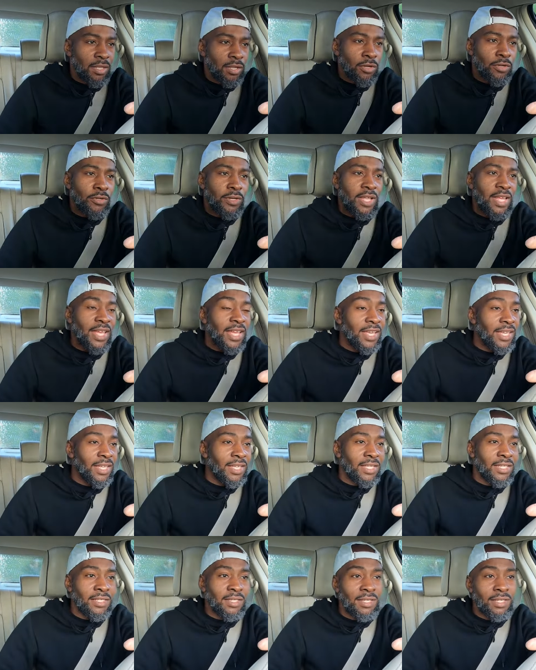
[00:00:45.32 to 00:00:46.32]
alert,
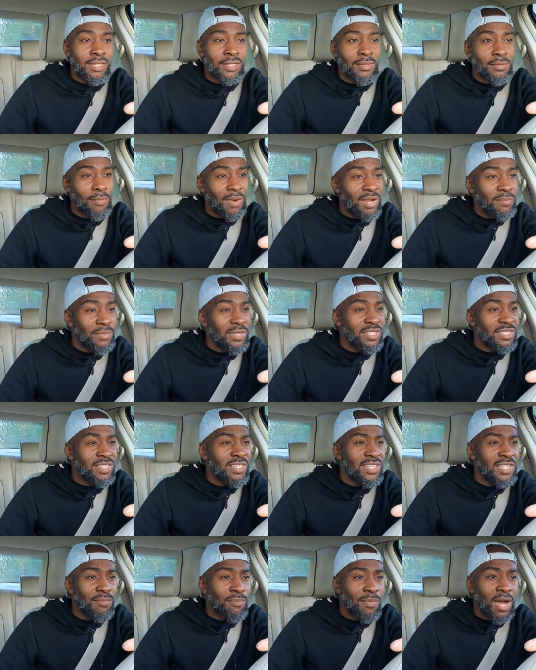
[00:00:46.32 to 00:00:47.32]
and might be
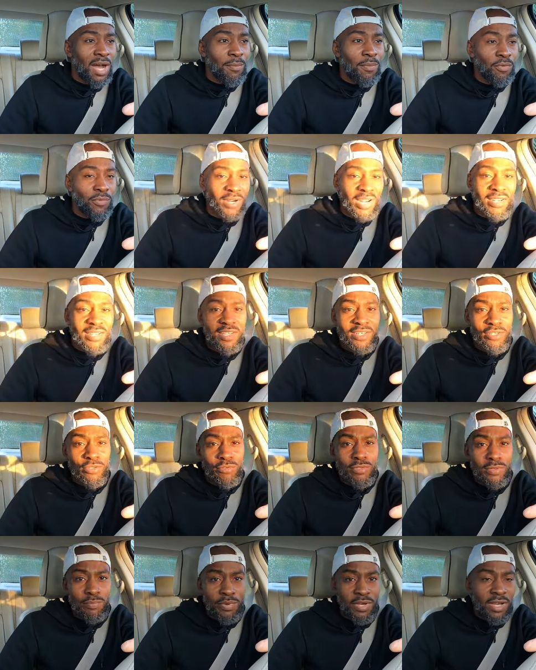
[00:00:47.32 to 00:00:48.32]
TMI, but when I need to
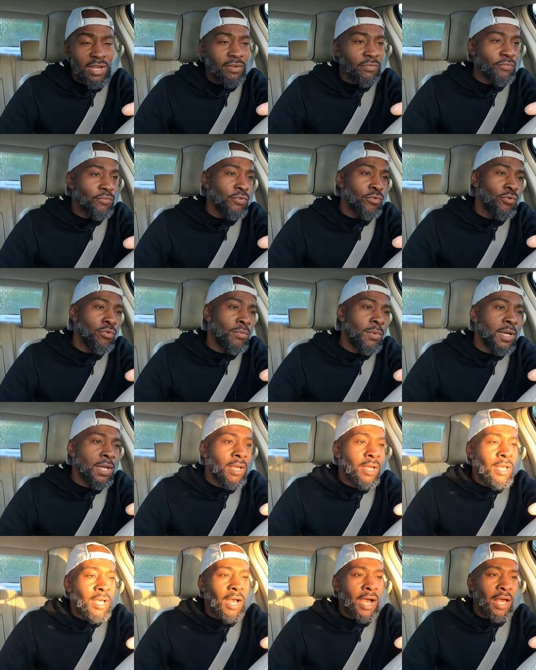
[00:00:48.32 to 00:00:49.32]
use the
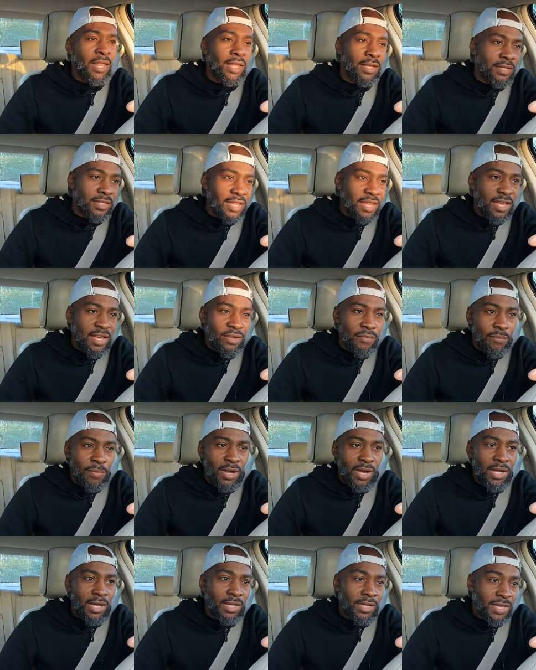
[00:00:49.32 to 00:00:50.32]
bathroom, I like to have
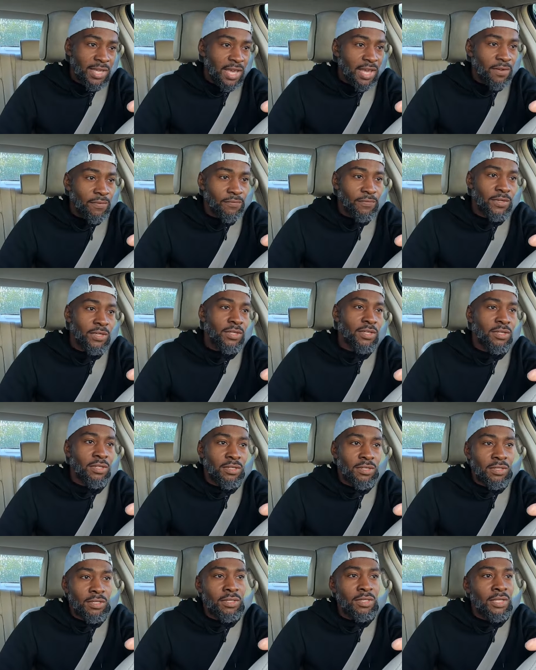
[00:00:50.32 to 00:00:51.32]
my
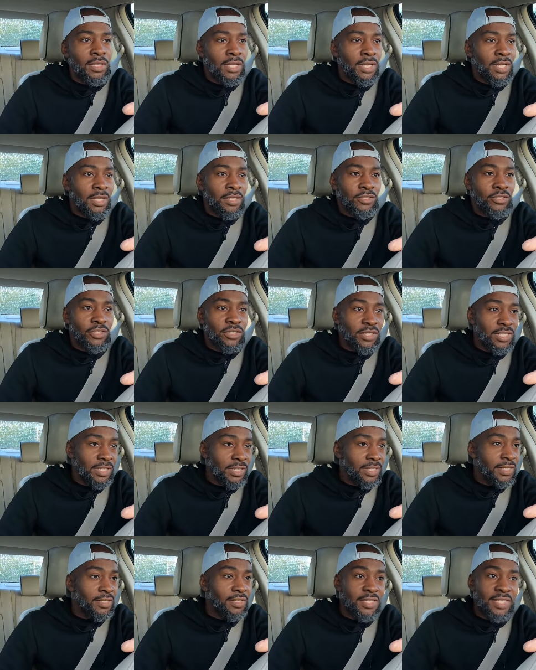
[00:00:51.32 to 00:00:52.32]
caffeine just
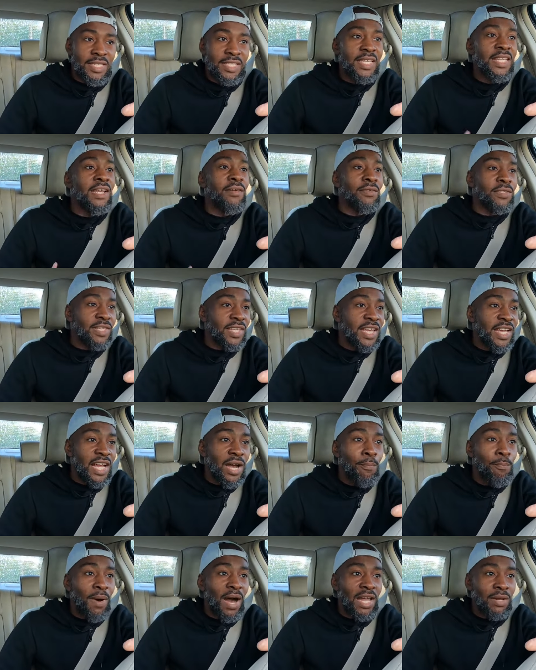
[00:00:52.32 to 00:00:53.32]
to get
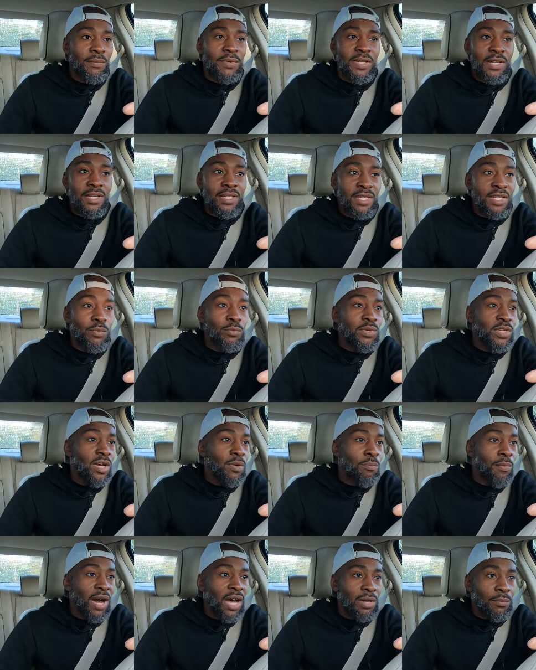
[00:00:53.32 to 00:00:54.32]
everything up out of me that need to
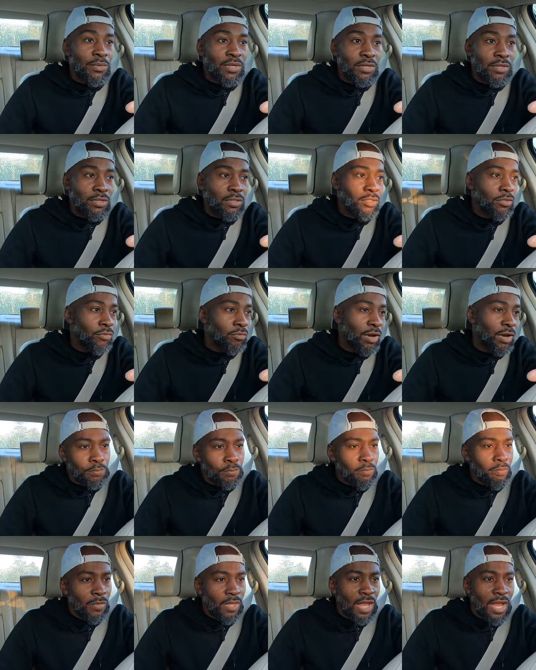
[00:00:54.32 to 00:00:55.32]
be up out of me.
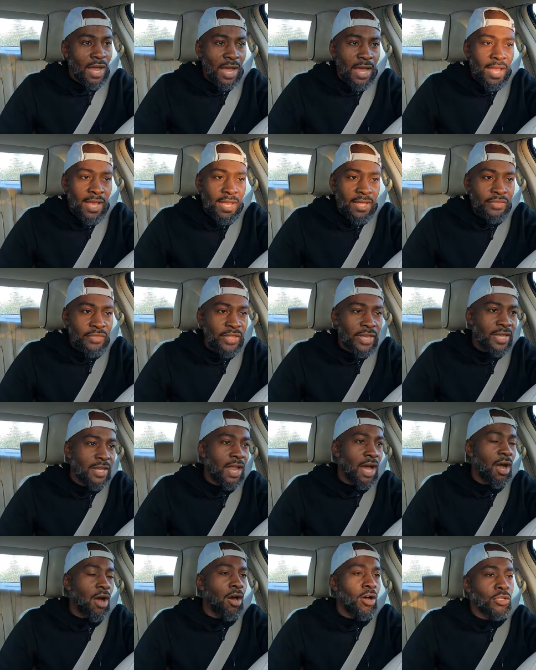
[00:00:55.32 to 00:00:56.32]
I had that.
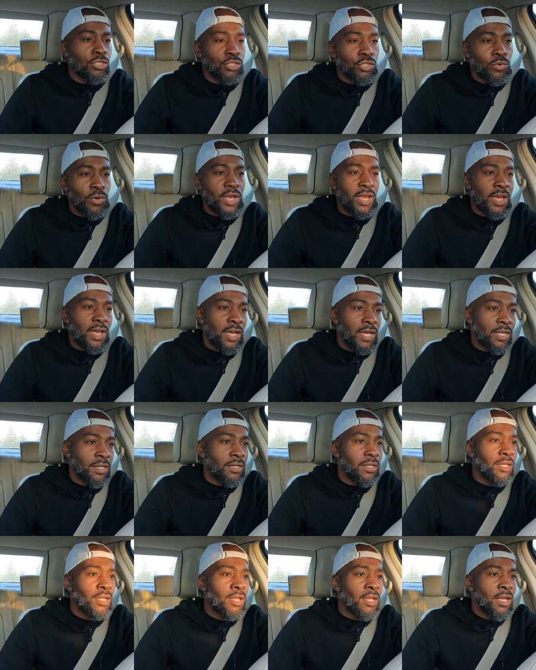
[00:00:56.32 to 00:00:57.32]
I also had
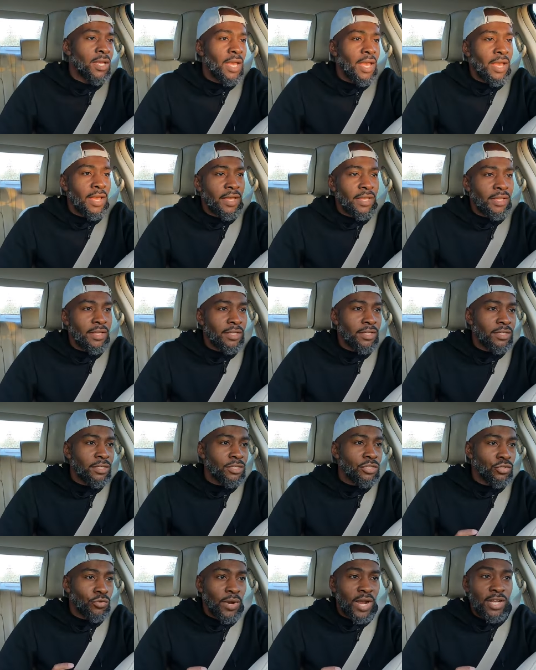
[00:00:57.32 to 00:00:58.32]
a
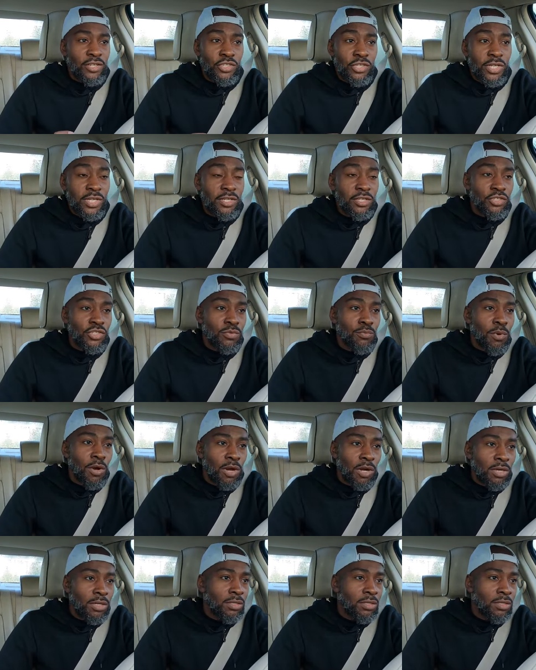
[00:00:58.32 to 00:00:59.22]
scratch energy bar.